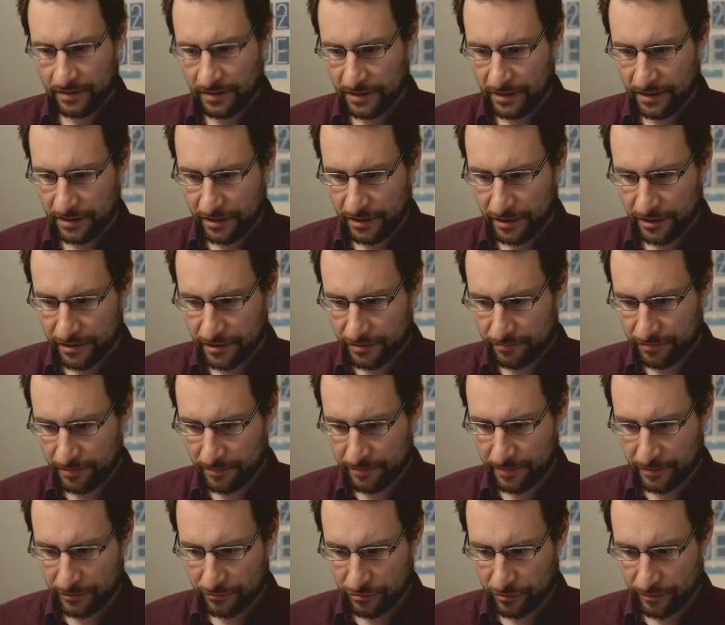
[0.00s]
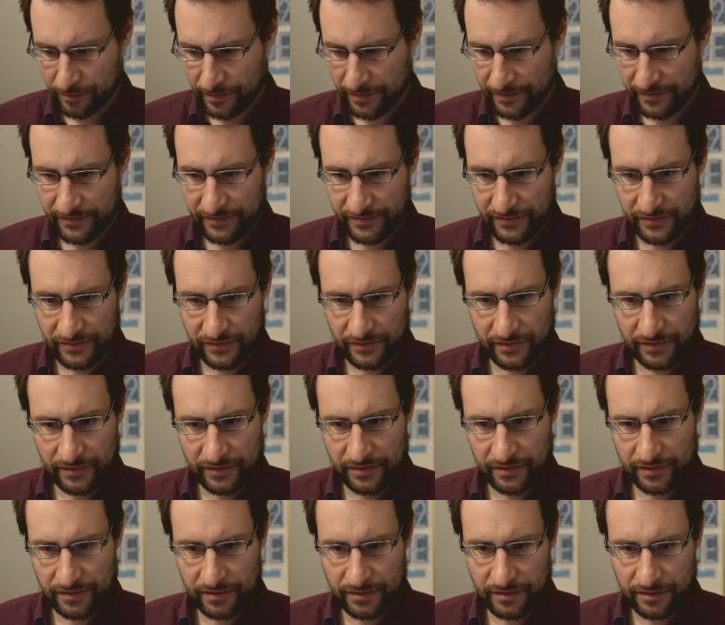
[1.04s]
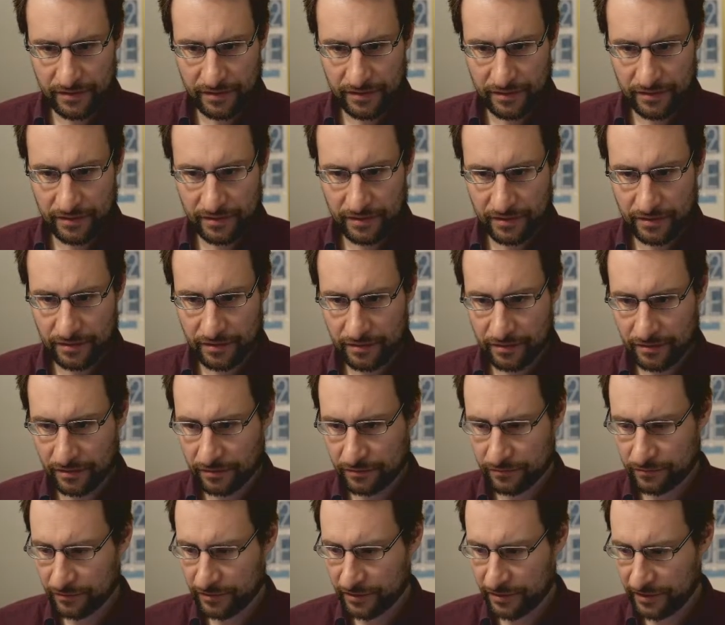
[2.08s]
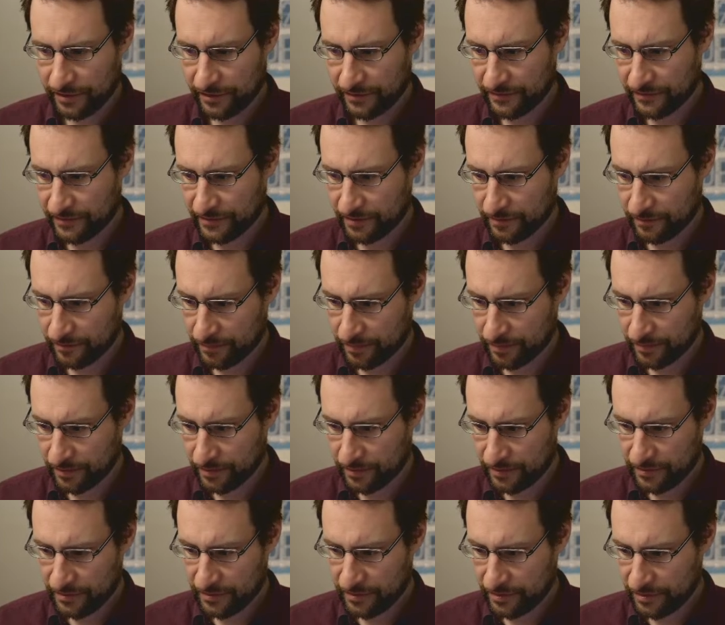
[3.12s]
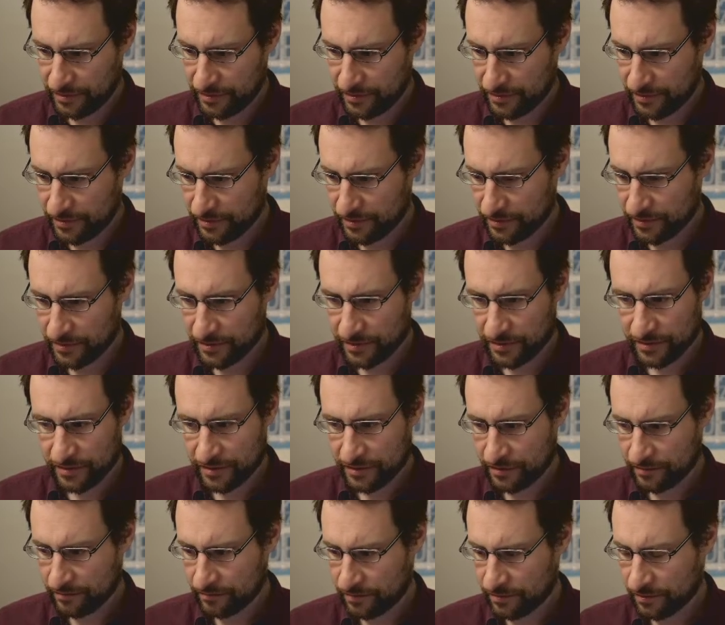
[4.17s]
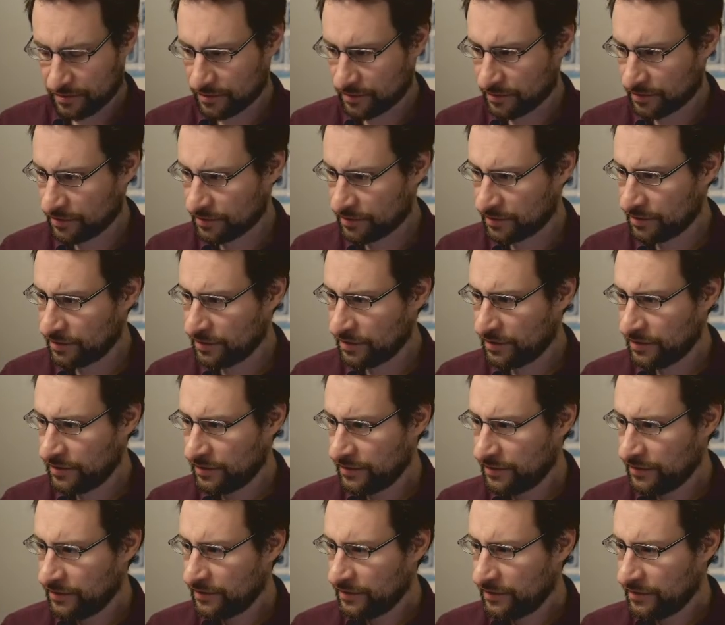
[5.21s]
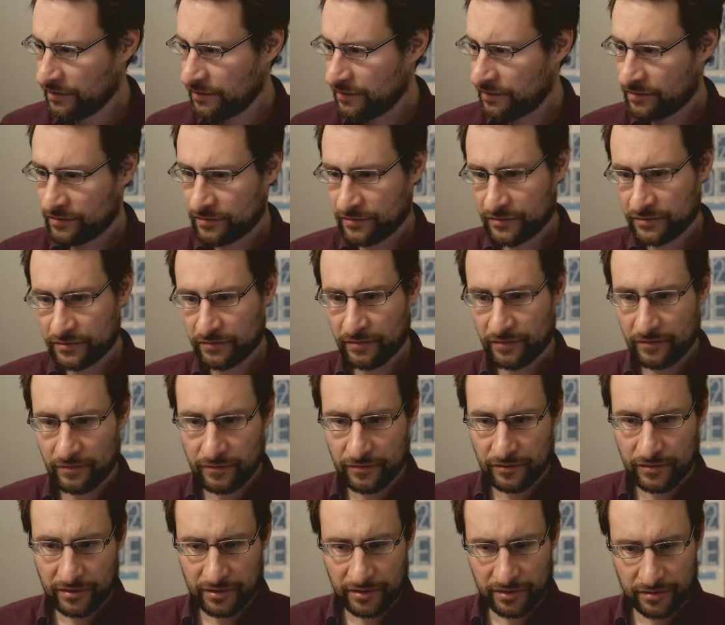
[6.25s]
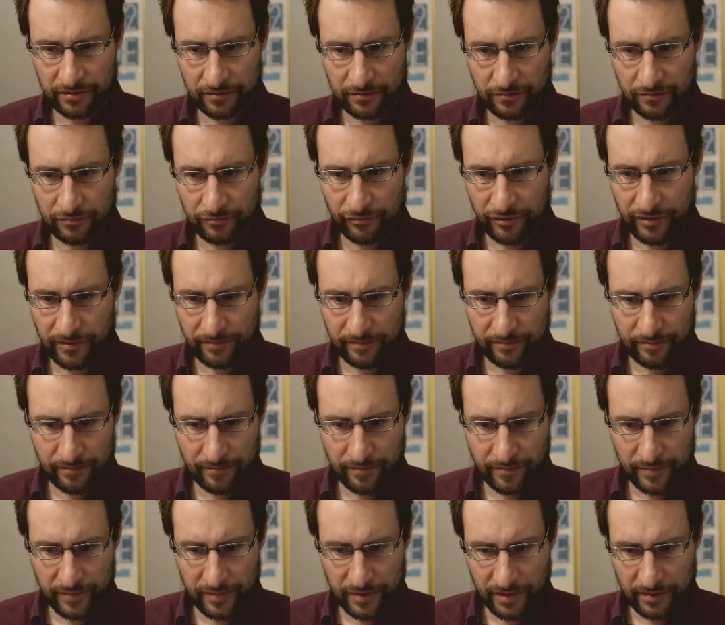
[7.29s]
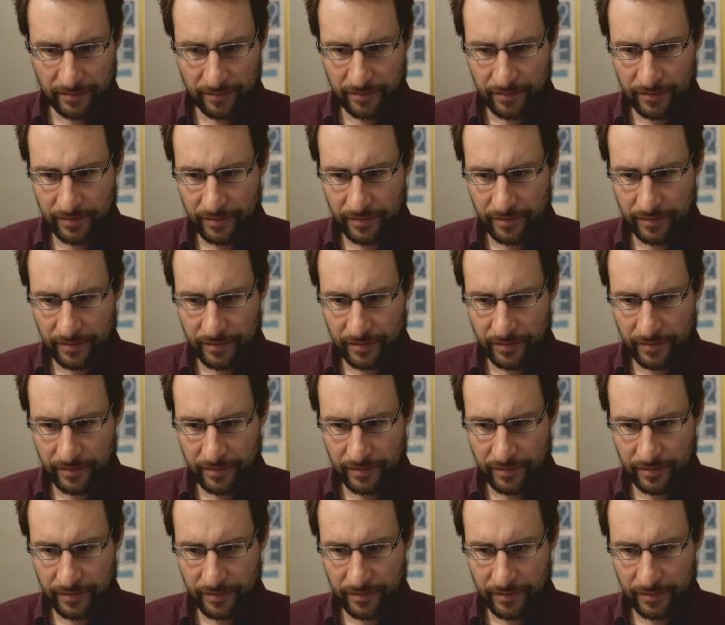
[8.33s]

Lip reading: With PowerPC include ASM PG table. So we want IO remap.